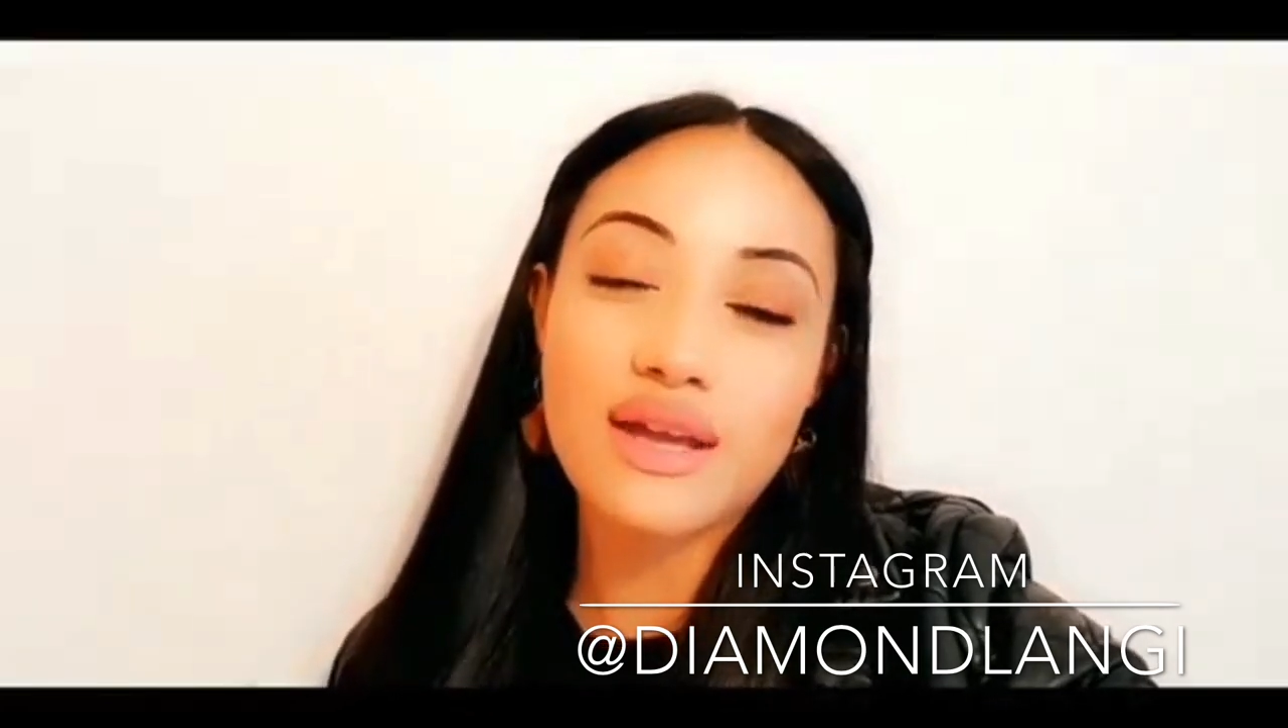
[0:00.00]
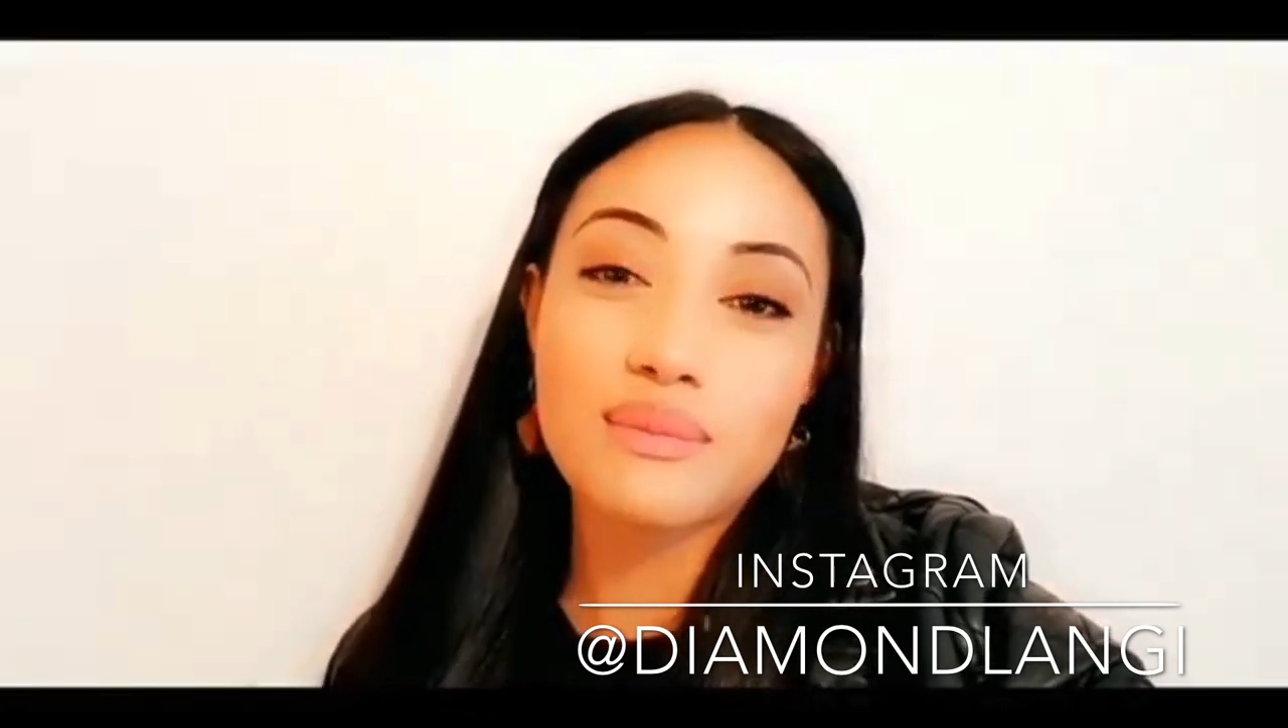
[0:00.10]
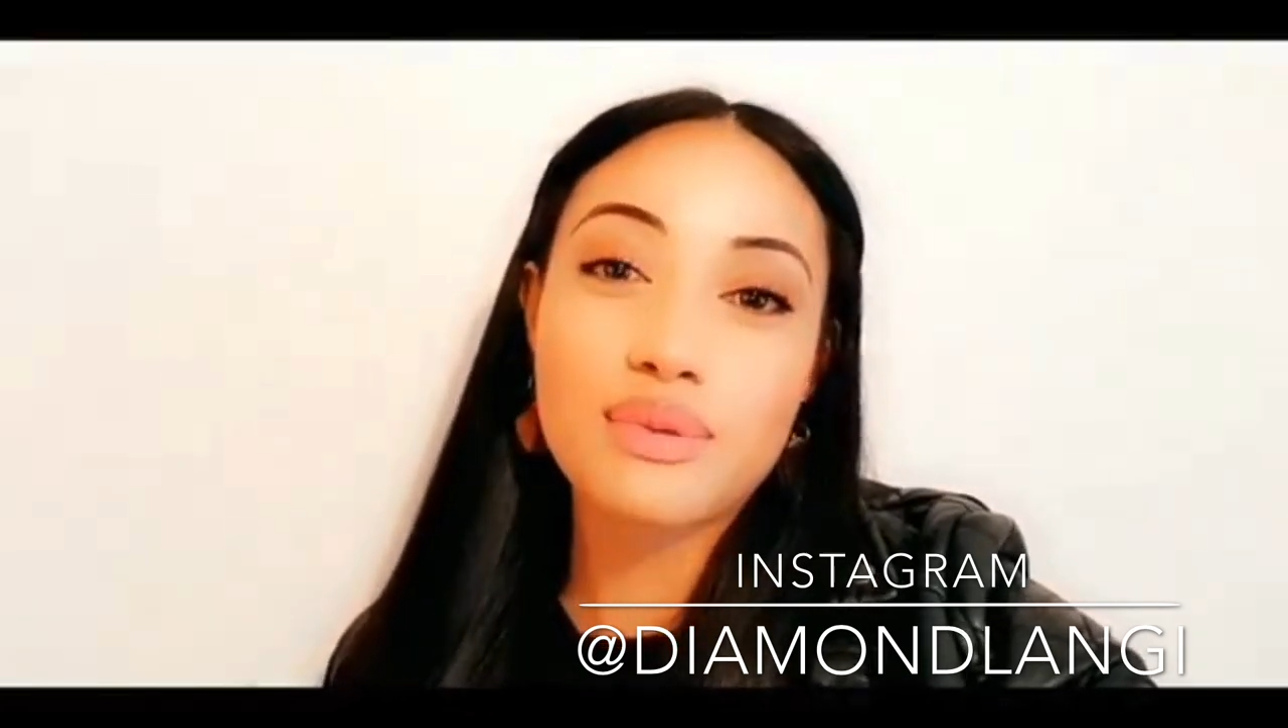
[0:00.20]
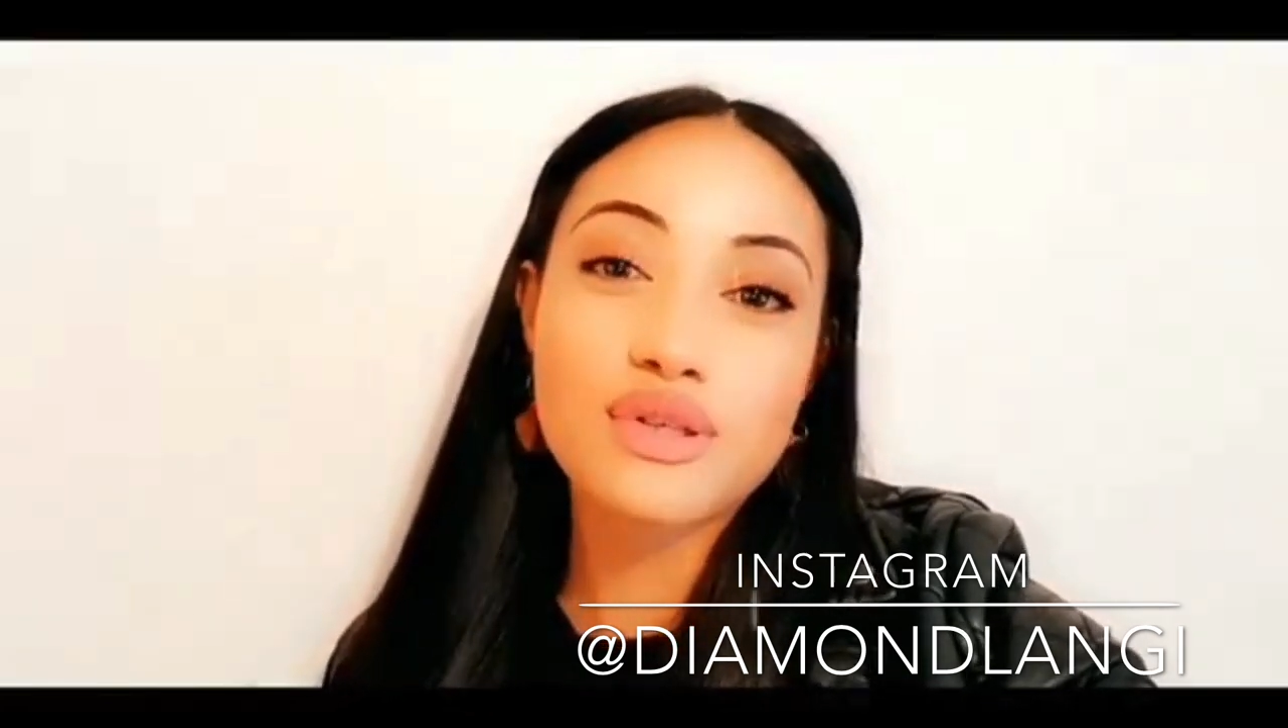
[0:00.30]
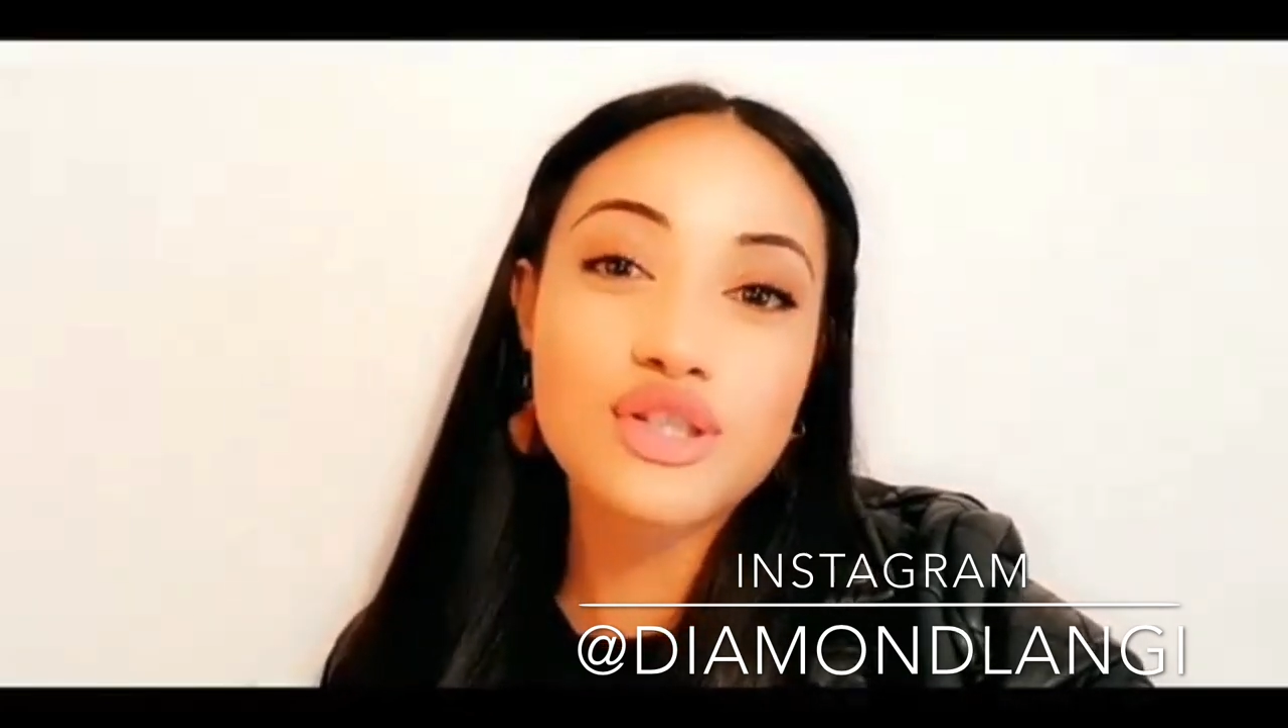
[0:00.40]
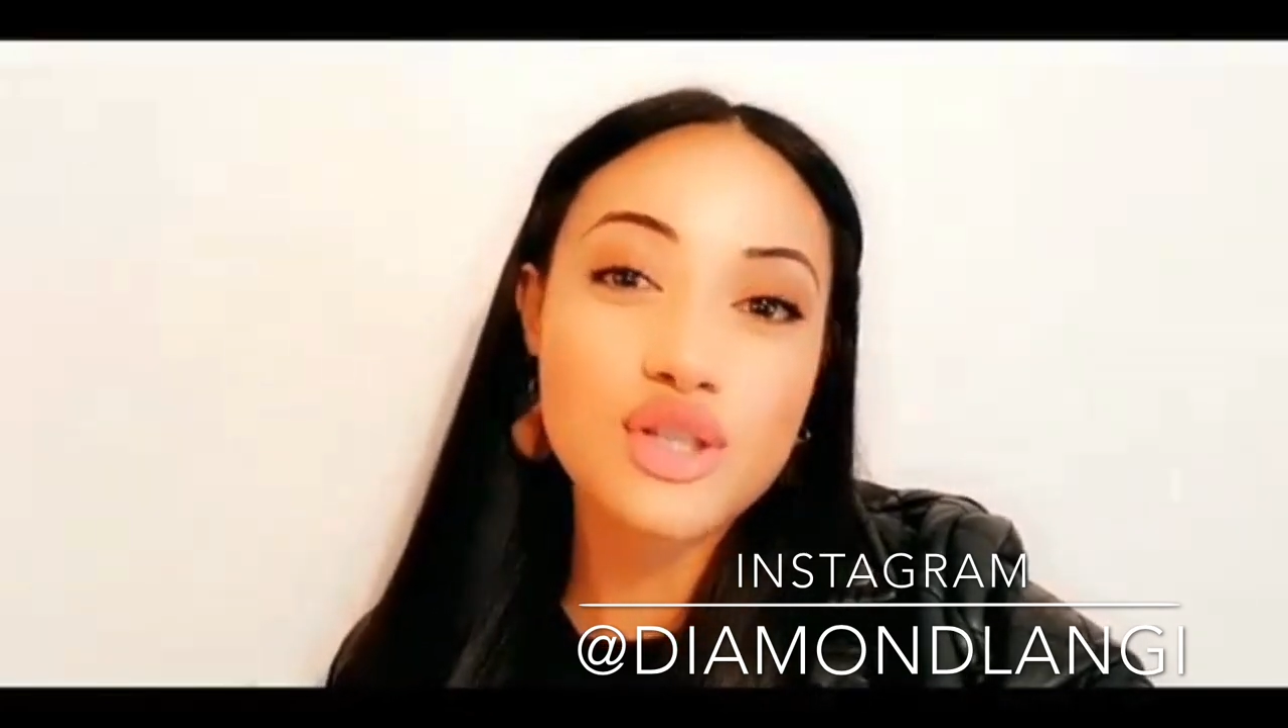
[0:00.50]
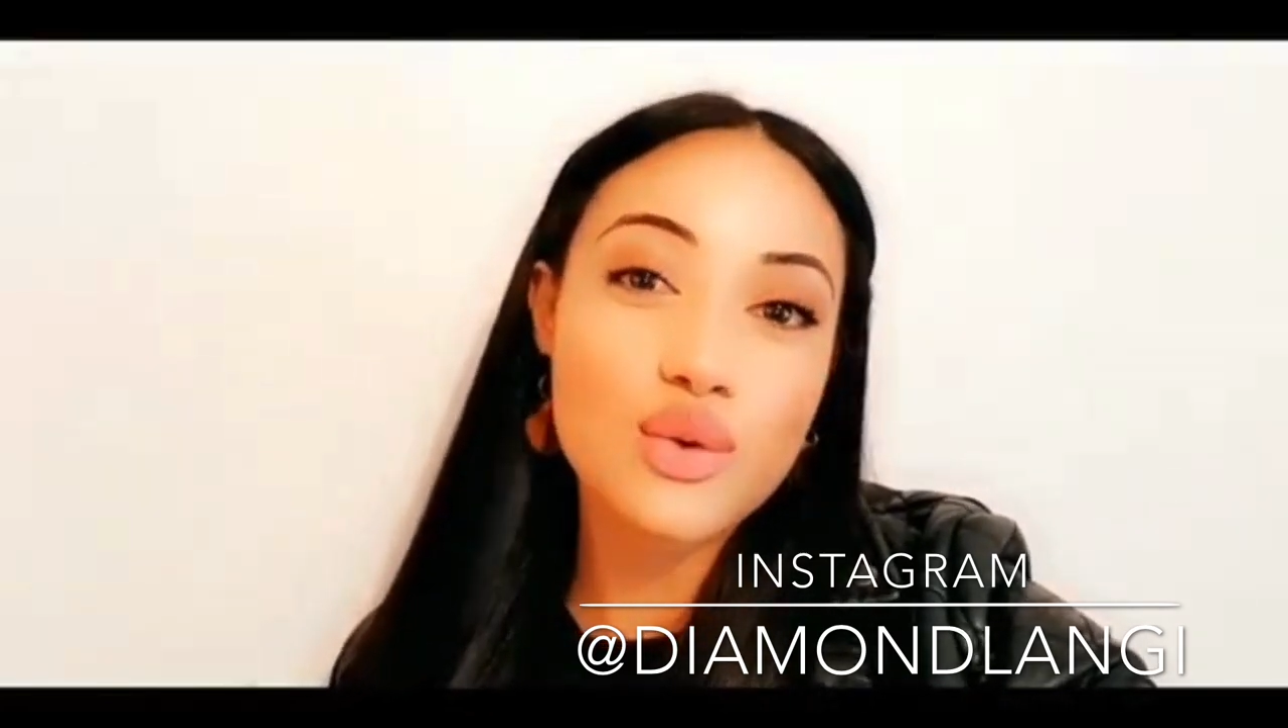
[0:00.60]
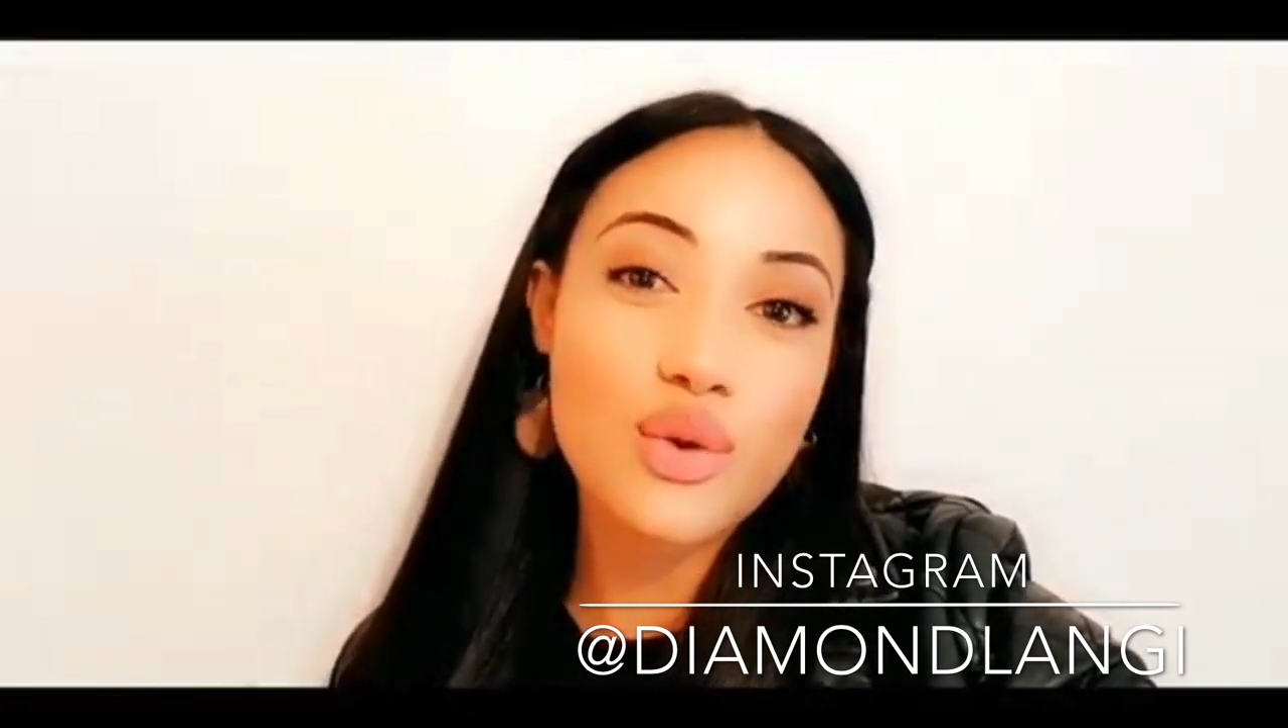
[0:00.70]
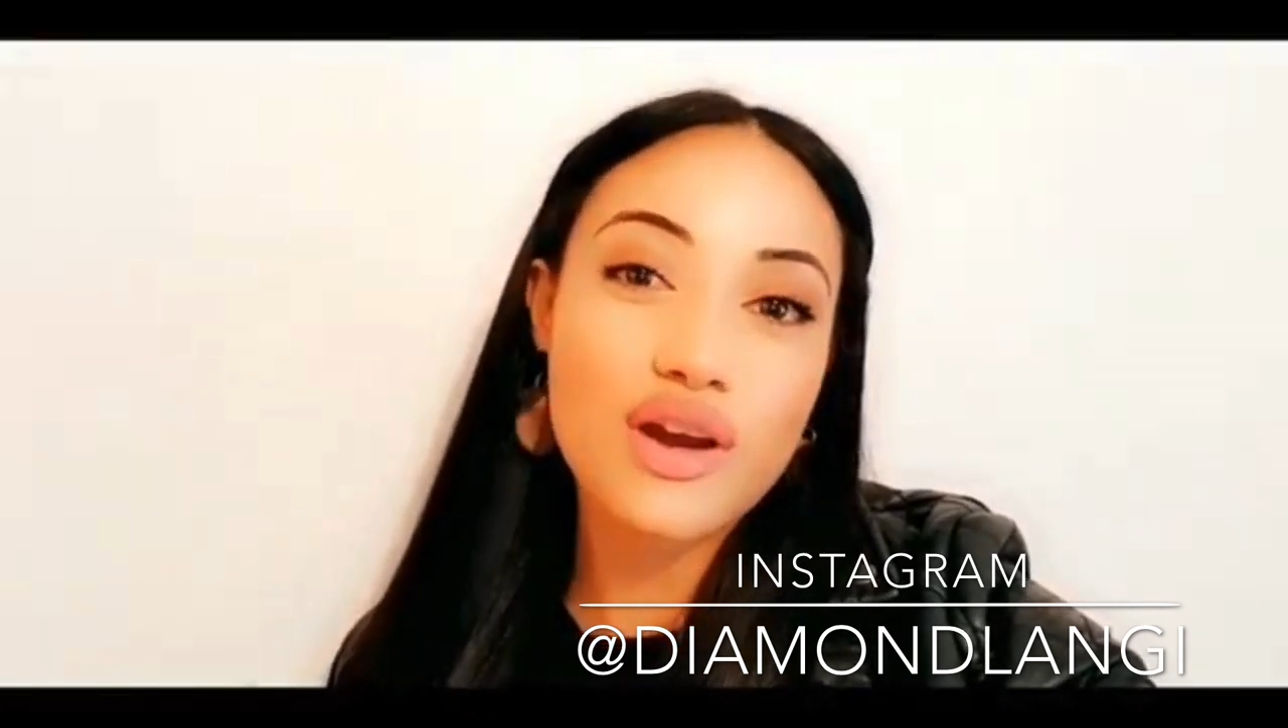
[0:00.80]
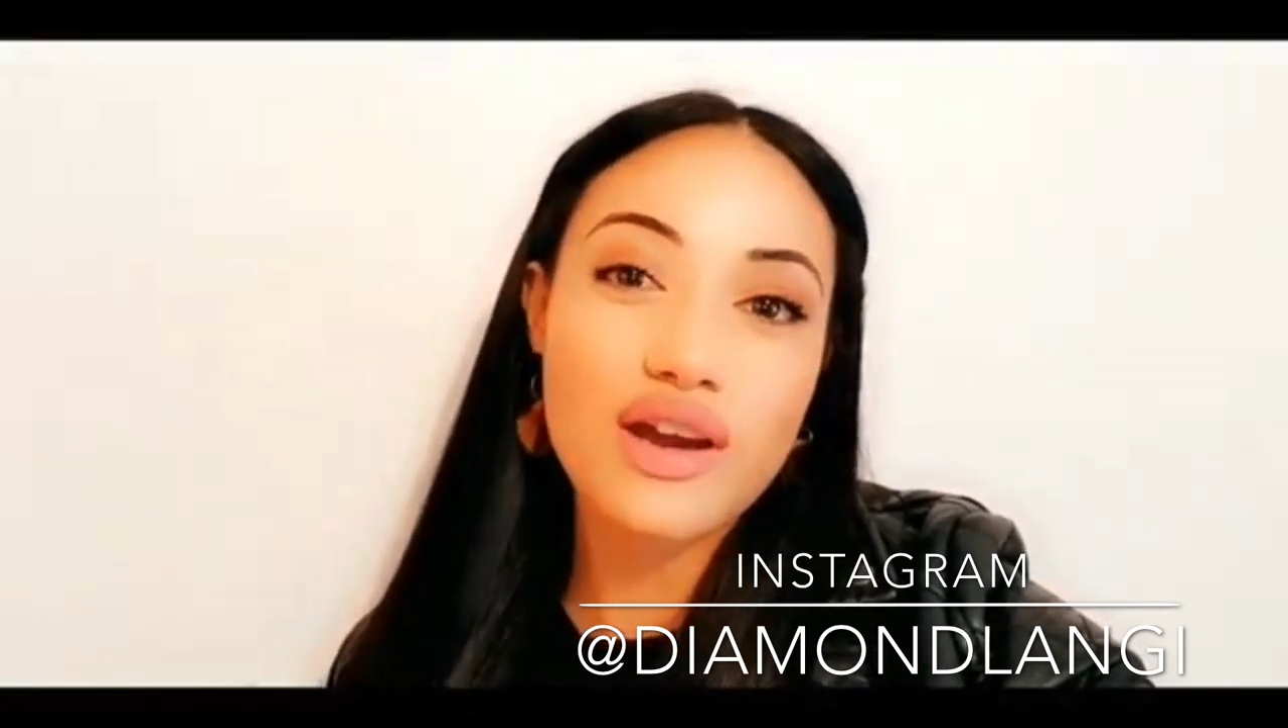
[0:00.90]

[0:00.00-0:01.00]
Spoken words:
and pursue